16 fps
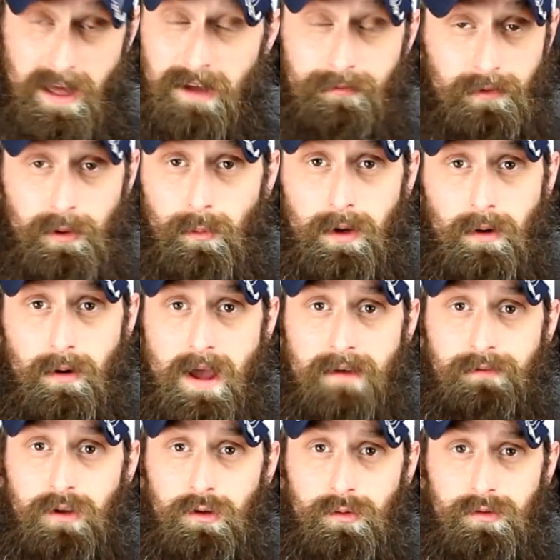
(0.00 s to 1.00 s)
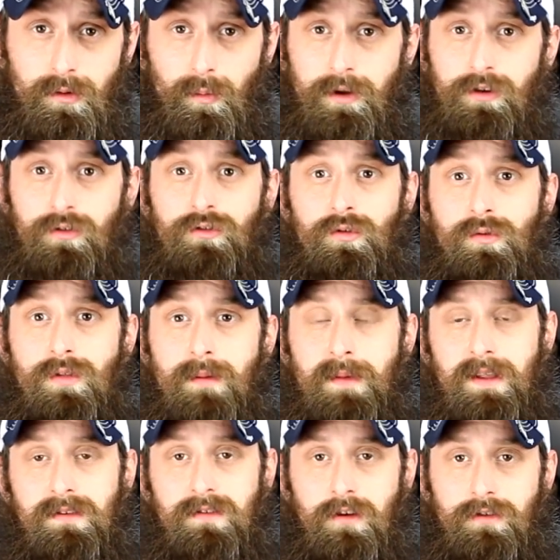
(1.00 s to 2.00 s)
thankfully we don't have to use it. We just do them
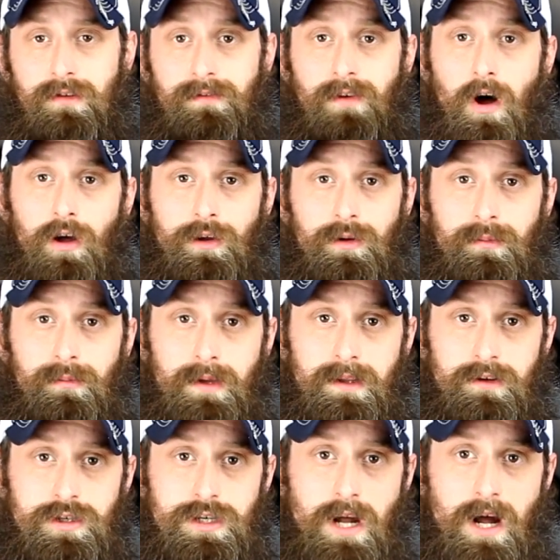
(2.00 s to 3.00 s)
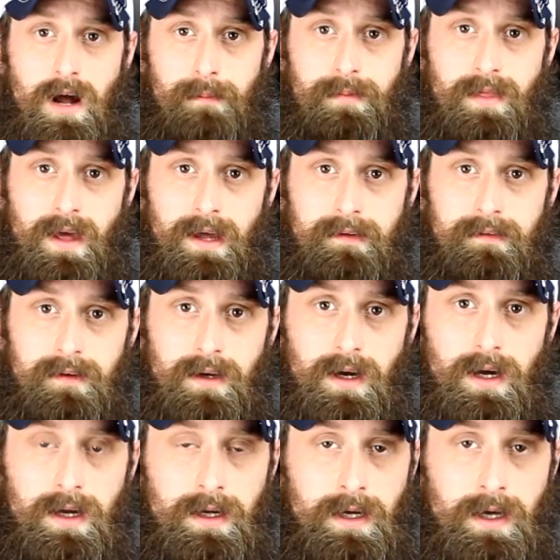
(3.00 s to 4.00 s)
at such a volume in the shop that,
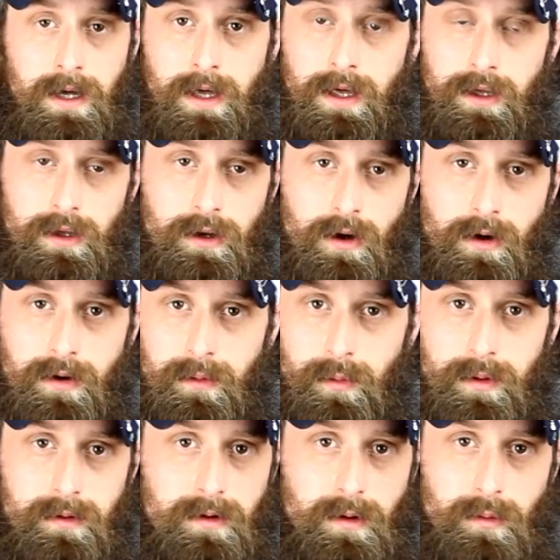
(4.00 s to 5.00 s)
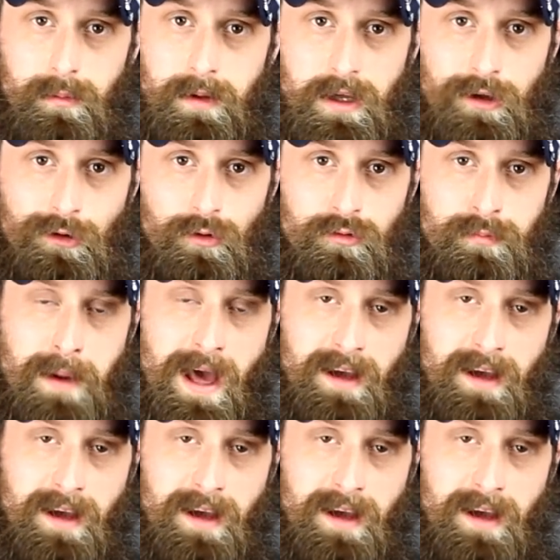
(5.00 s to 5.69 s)
you know, it would be a huge